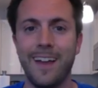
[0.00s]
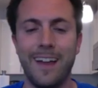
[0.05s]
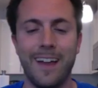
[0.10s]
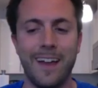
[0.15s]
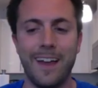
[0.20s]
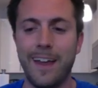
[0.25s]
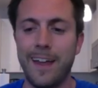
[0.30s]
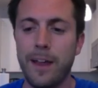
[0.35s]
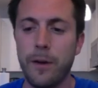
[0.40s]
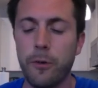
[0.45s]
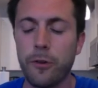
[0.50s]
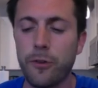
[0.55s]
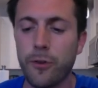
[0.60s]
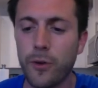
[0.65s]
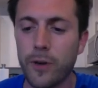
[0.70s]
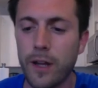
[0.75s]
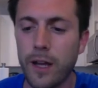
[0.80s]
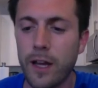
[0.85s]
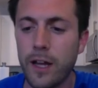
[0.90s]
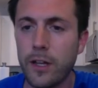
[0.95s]
Hey, what's going
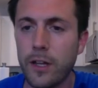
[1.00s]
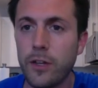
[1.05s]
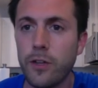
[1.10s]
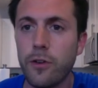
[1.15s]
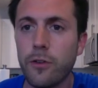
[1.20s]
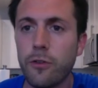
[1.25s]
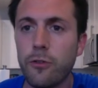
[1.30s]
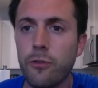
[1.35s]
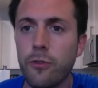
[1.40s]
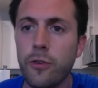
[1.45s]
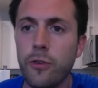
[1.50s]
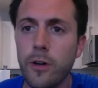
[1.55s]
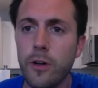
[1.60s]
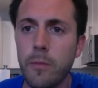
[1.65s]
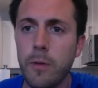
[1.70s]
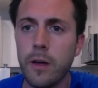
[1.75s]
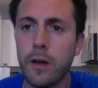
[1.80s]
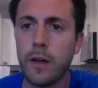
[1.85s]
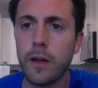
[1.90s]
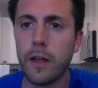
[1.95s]
on,
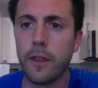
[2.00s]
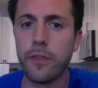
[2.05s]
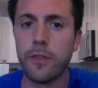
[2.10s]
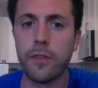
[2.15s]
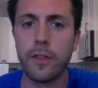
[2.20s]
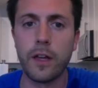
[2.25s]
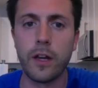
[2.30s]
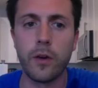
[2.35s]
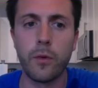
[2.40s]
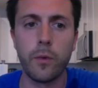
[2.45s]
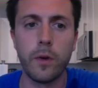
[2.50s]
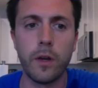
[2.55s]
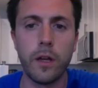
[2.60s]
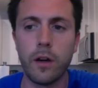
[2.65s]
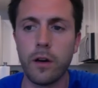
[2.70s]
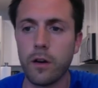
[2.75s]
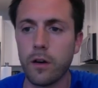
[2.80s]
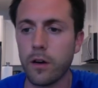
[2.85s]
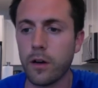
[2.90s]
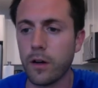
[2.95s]
YouTube? I think we
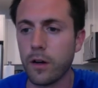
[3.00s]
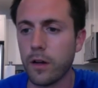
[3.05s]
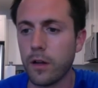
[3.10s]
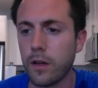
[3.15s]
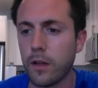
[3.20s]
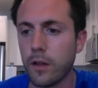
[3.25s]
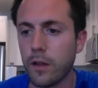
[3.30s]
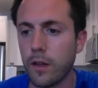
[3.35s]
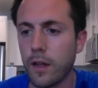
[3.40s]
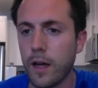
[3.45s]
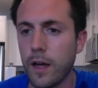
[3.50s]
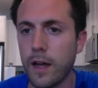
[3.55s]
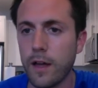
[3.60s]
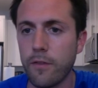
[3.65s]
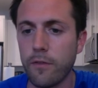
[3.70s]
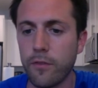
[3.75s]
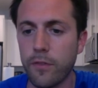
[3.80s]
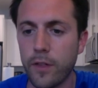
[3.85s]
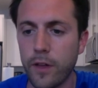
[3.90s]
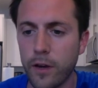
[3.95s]
are
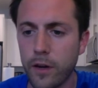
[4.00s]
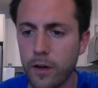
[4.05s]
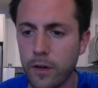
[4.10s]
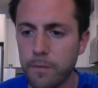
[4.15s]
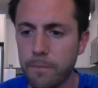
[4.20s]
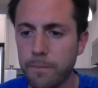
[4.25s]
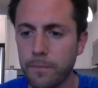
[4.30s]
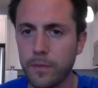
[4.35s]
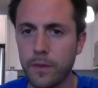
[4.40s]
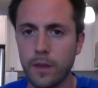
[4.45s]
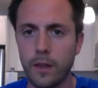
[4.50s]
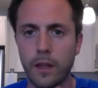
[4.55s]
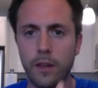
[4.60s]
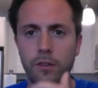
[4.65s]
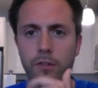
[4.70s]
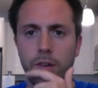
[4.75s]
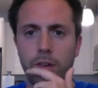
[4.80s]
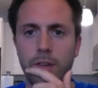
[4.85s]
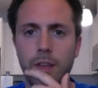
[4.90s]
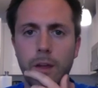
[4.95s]
live there. Let's
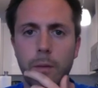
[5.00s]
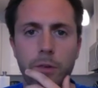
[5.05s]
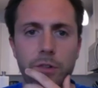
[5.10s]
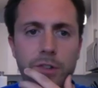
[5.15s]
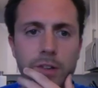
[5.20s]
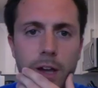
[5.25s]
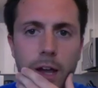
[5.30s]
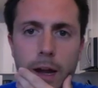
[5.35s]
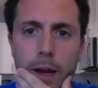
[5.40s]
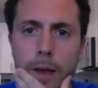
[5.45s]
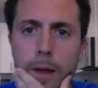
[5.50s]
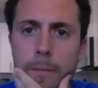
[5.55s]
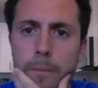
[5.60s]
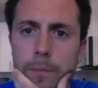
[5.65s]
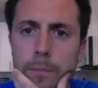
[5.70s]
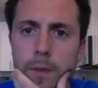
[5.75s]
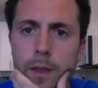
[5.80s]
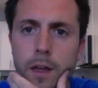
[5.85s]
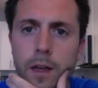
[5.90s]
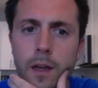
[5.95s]
just double check.
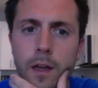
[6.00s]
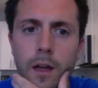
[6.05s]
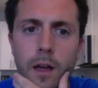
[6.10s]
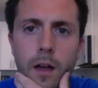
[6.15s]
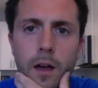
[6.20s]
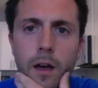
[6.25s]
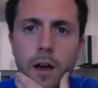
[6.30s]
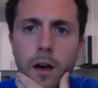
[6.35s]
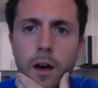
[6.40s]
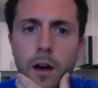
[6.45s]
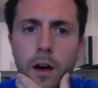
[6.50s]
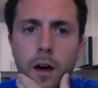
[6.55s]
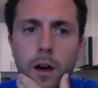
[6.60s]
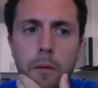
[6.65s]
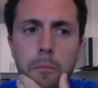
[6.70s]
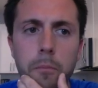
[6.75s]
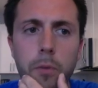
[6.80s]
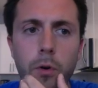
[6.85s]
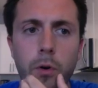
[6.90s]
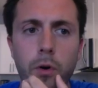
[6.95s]

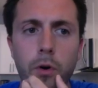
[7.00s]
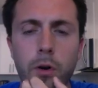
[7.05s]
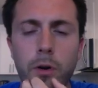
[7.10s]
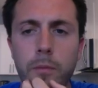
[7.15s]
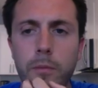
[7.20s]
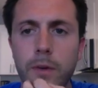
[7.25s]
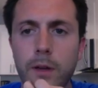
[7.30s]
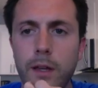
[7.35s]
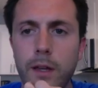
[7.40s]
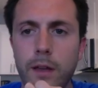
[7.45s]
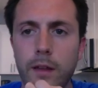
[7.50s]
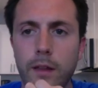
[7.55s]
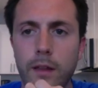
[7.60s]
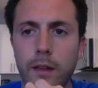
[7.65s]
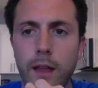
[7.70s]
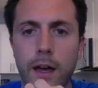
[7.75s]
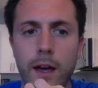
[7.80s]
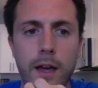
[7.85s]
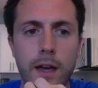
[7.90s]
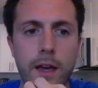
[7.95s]
Boom,
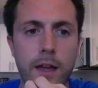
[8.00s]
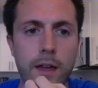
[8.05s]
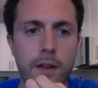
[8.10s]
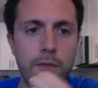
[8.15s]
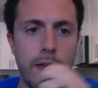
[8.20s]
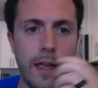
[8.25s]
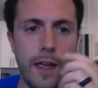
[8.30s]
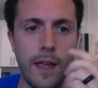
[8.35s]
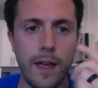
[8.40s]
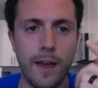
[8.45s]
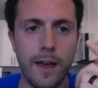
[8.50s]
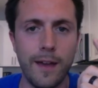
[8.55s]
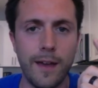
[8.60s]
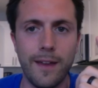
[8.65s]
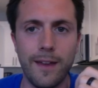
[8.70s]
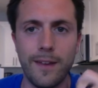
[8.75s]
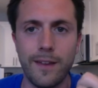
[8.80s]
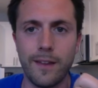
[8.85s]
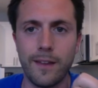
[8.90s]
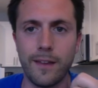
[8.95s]
live
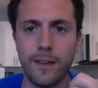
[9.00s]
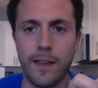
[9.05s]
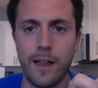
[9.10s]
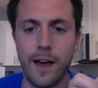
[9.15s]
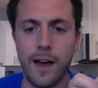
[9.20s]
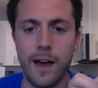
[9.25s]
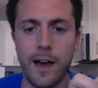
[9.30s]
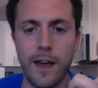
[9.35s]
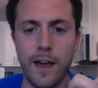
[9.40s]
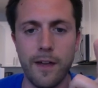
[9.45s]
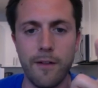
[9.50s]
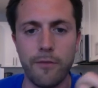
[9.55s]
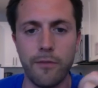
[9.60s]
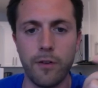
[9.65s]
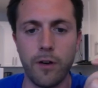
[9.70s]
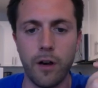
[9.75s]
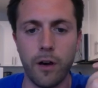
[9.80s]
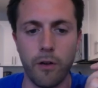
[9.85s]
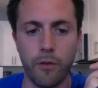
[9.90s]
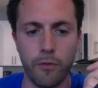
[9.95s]
and live.
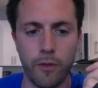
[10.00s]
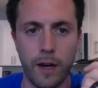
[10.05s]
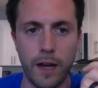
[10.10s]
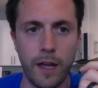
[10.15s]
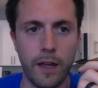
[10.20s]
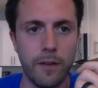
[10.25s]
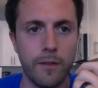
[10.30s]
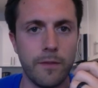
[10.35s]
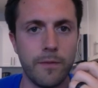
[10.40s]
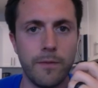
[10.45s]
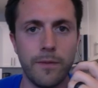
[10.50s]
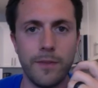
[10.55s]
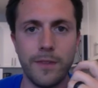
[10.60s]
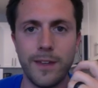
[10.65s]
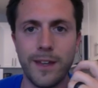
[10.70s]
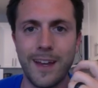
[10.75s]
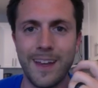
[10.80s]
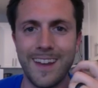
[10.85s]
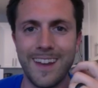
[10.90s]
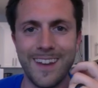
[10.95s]
All right,
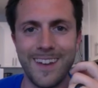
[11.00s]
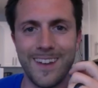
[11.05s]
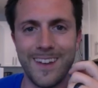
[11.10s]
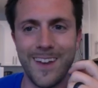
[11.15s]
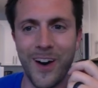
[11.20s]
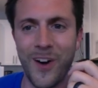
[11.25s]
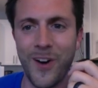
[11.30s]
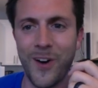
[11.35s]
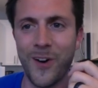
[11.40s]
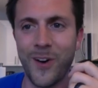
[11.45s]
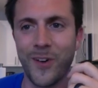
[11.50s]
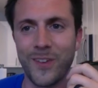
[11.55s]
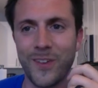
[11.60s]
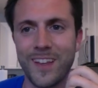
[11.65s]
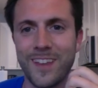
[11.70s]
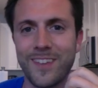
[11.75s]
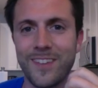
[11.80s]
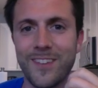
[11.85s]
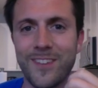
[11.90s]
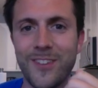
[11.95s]
diggity dog,
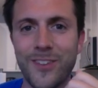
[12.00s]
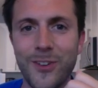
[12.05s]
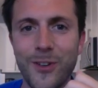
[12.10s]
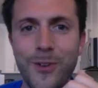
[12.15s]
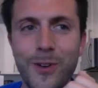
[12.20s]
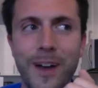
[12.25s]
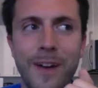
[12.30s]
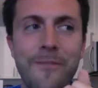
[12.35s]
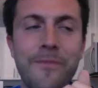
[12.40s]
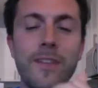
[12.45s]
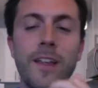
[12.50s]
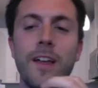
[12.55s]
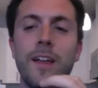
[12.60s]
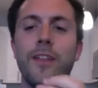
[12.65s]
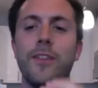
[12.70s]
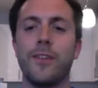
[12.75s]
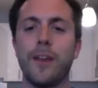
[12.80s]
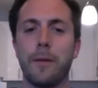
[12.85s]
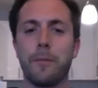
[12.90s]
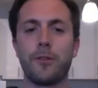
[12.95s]
let's do it.
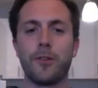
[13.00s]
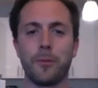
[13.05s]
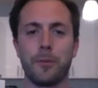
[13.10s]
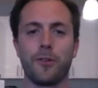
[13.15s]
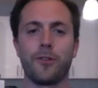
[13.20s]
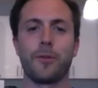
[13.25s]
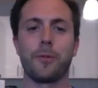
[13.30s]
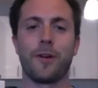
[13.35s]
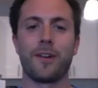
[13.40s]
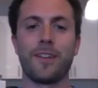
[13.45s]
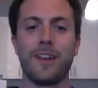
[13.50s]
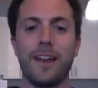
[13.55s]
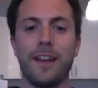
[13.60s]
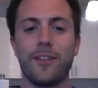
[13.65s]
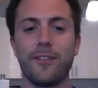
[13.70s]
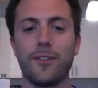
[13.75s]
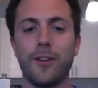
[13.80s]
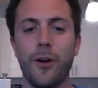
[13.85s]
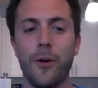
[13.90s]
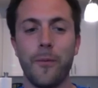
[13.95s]
Dude, I'm super excited.
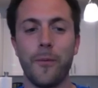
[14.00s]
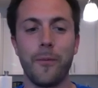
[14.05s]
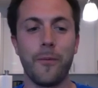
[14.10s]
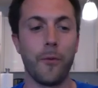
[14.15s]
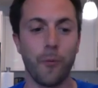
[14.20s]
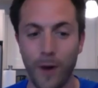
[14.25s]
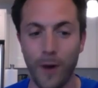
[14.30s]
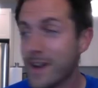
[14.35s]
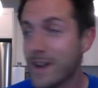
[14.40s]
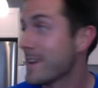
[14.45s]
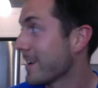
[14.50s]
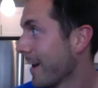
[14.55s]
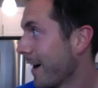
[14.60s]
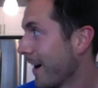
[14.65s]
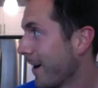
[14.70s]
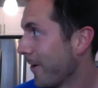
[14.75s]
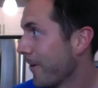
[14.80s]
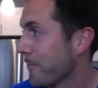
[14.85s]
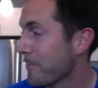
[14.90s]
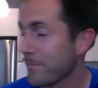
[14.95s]
So right
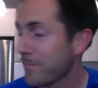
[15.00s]
now,